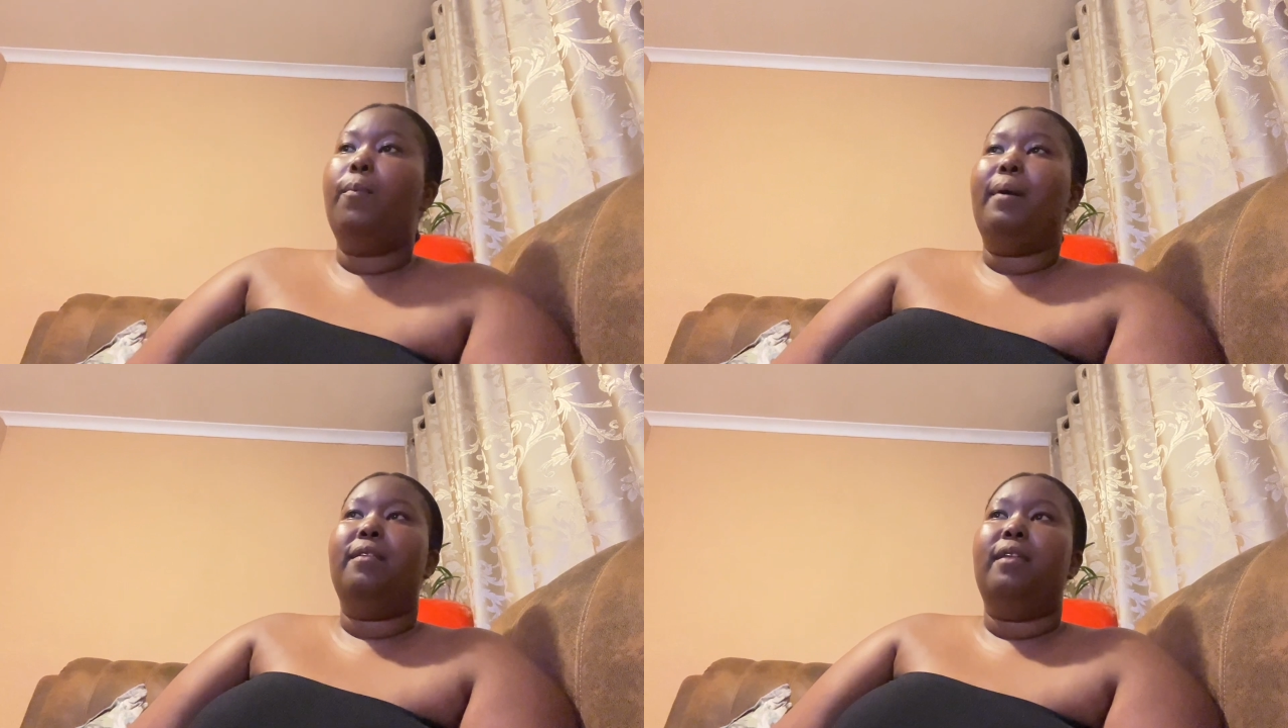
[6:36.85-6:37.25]

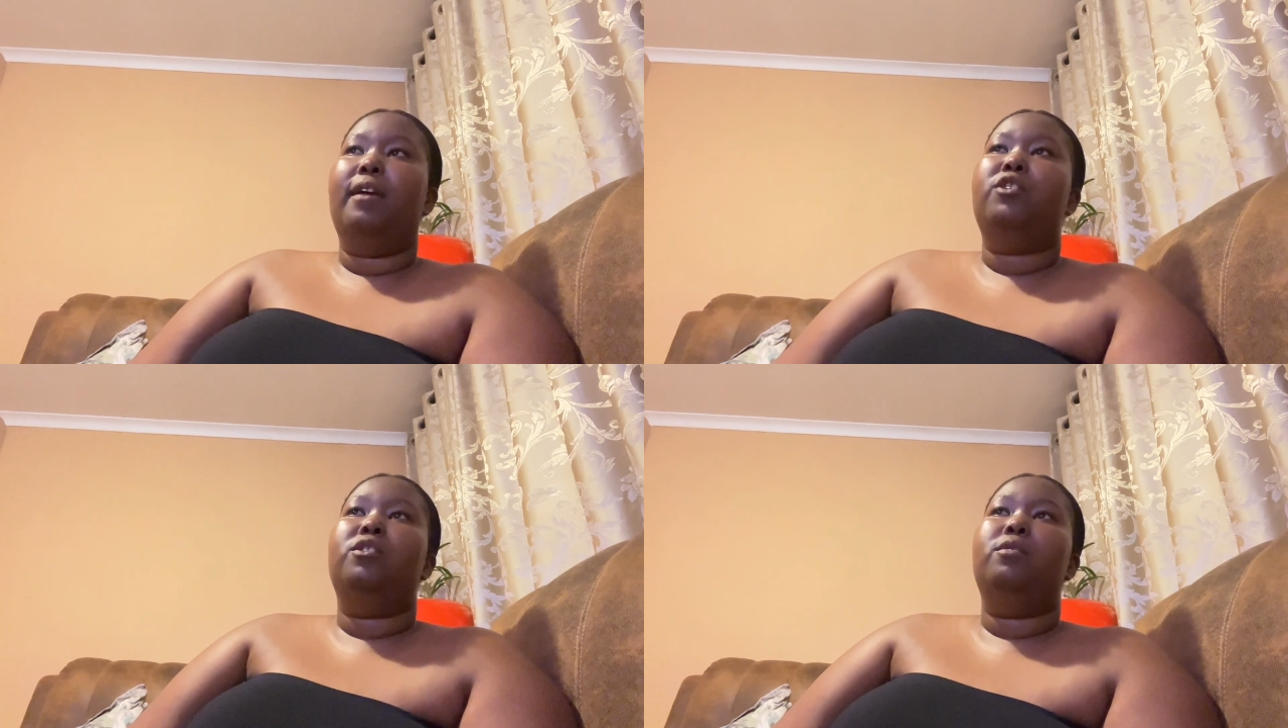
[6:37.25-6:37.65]
By that
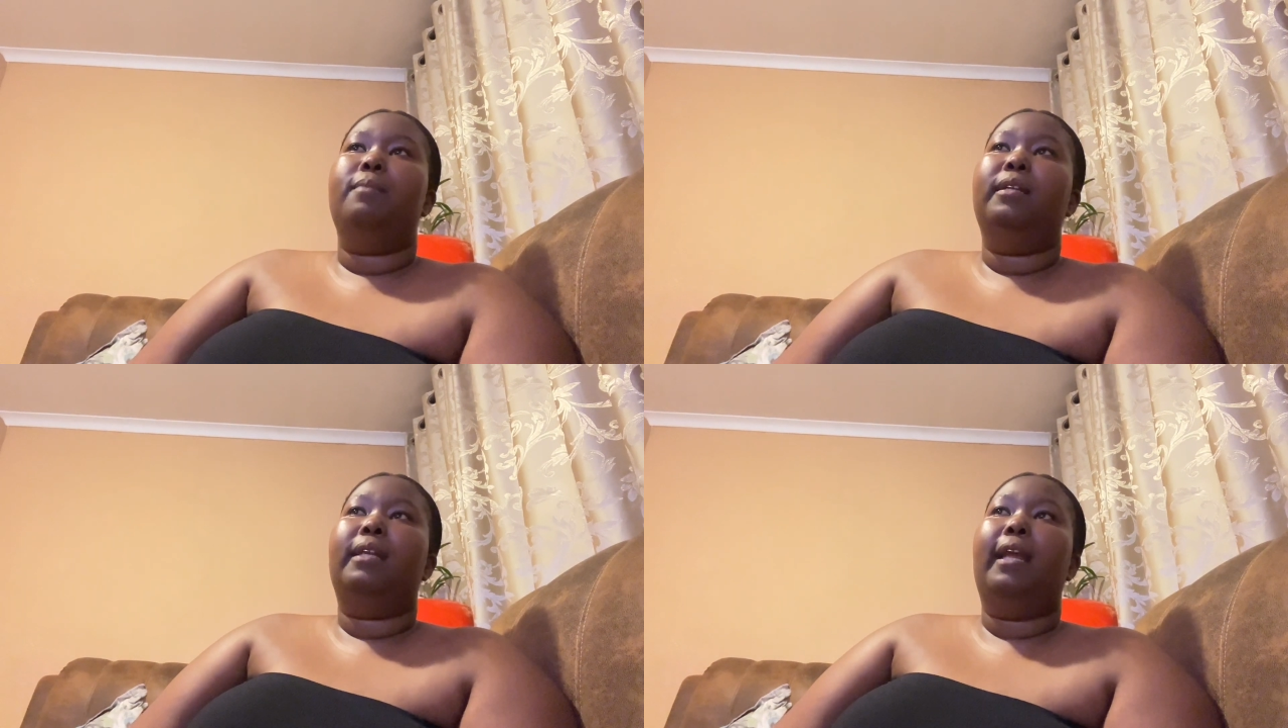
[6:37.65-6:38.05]
she
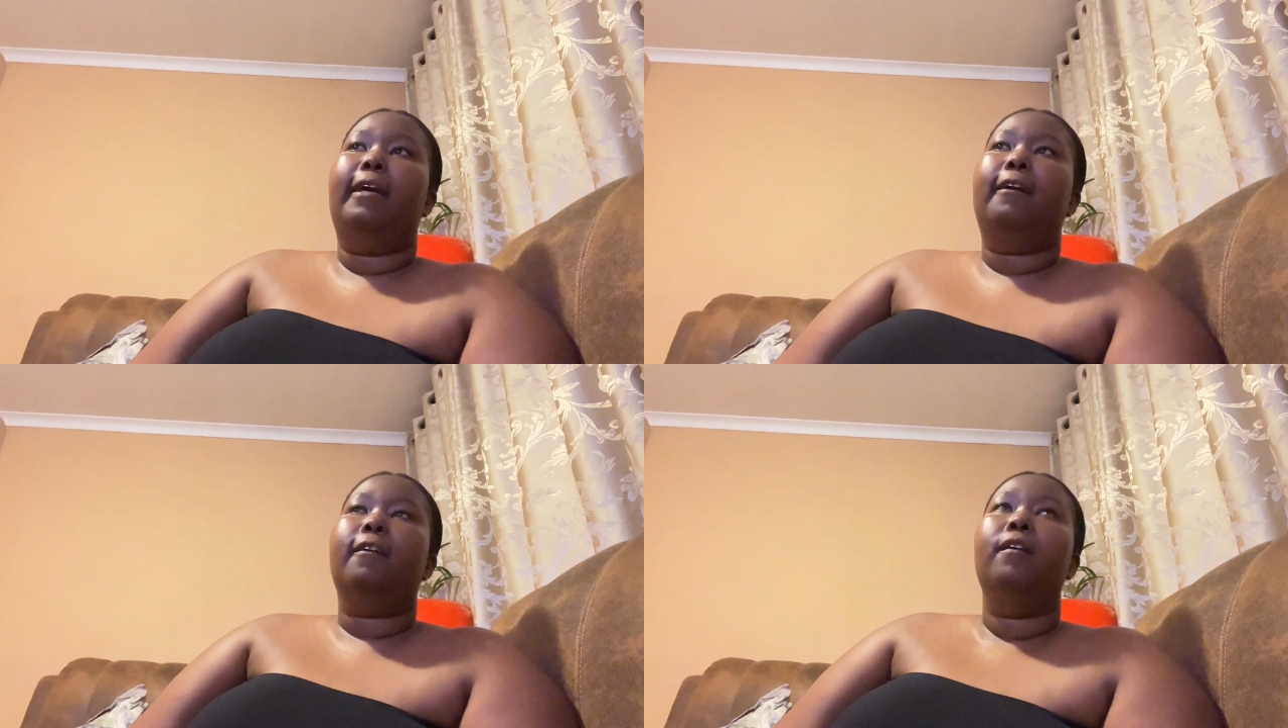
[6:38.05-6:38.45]
meant like